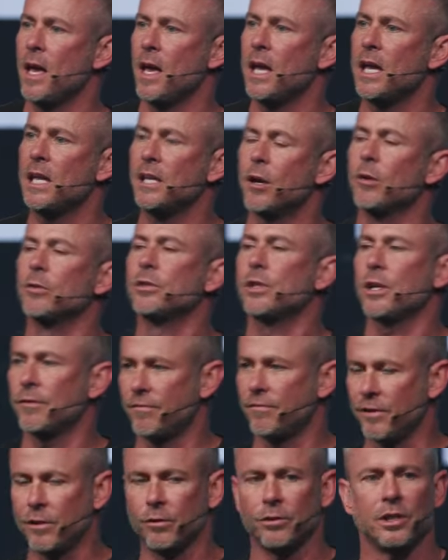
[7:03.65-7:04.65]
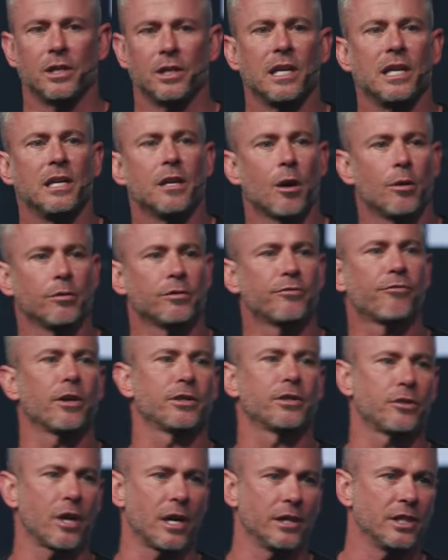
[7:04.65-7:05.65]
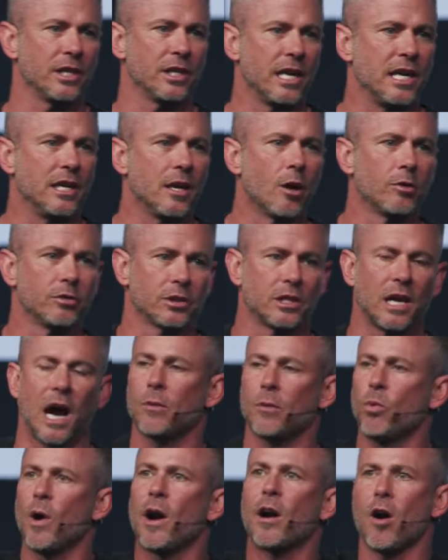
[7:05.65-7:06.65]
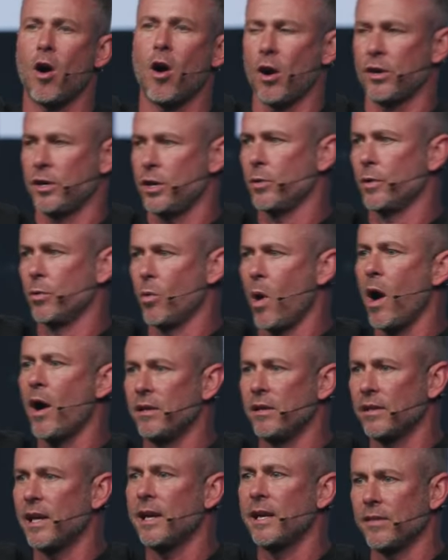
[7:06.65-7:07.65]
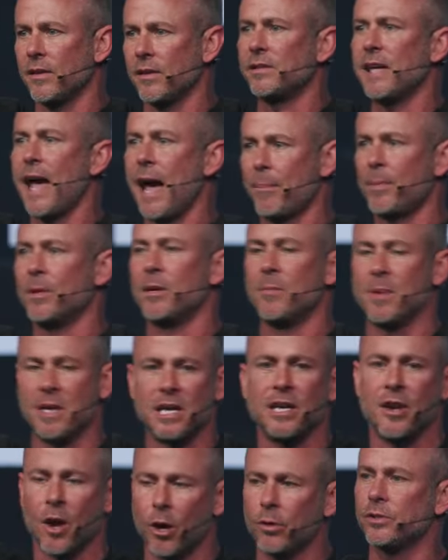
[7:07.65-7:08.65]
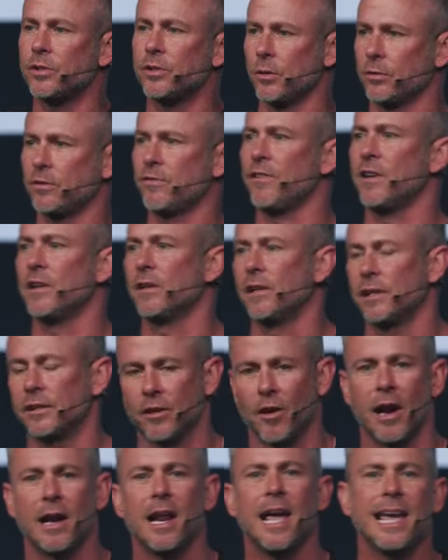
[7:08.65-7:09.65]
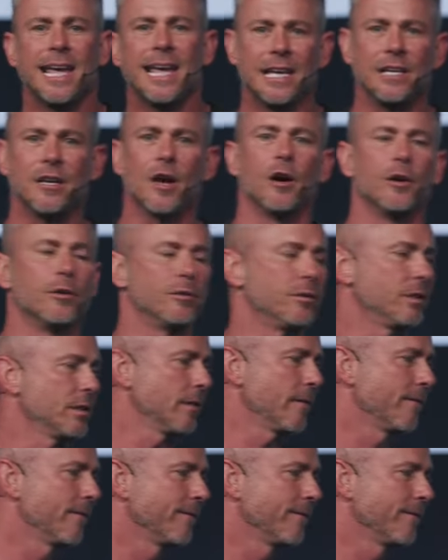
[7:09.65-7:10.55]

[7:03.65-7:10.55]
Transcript: He knows confusion. He knows frustration. He knows, God, where are you and why are you letting this happen to me? He knows those feelings, all right? He knows.